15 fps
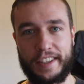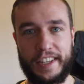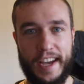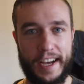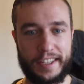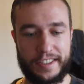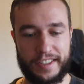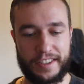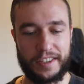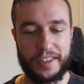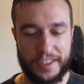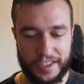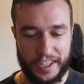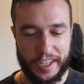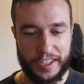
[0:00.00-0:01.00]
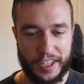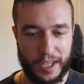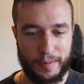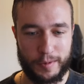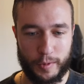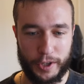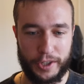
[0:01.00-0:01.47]
Yes, the seat
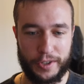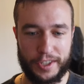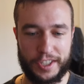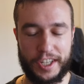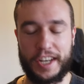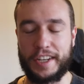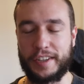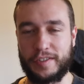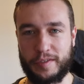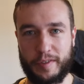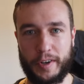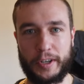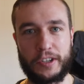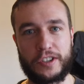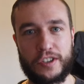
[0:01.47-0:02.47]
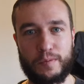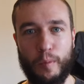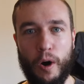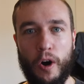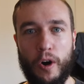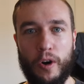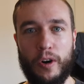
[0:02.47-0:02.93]
tubs where you sit is very
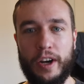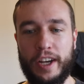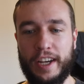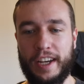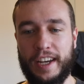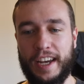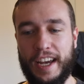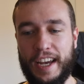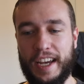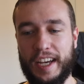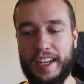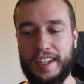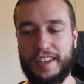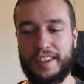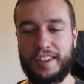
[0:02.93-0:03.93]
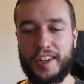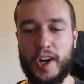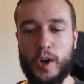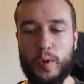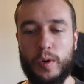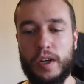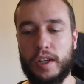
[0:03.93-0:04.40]
small, and you
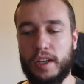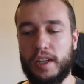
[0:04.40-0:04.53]
know,